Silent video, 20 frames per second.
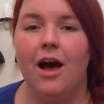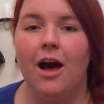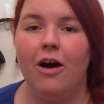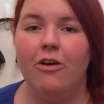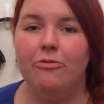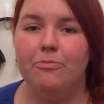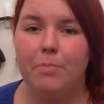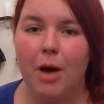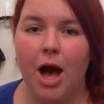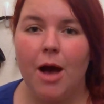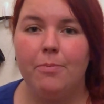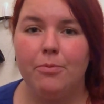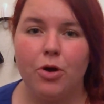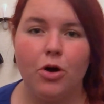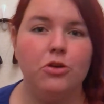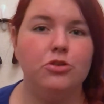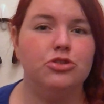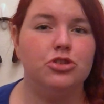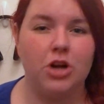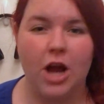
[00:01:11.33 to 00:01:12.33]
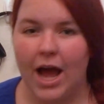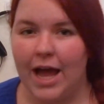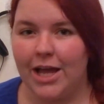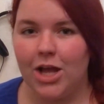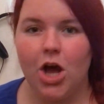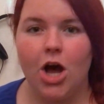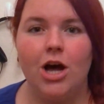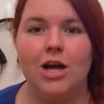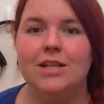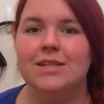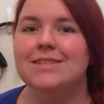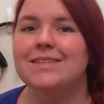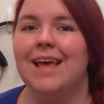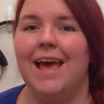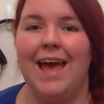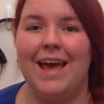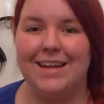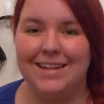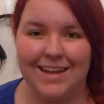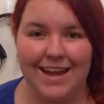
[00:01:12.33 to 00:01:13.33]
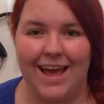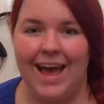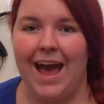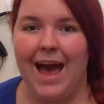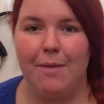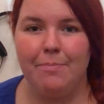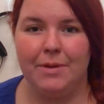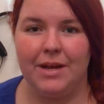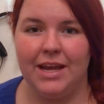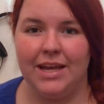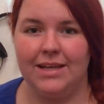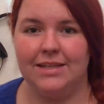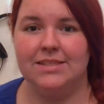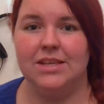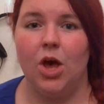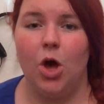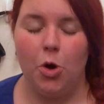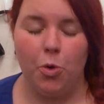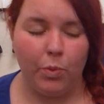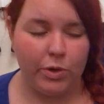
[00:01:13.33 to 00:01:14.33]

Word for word: of pop culture icons and happenings,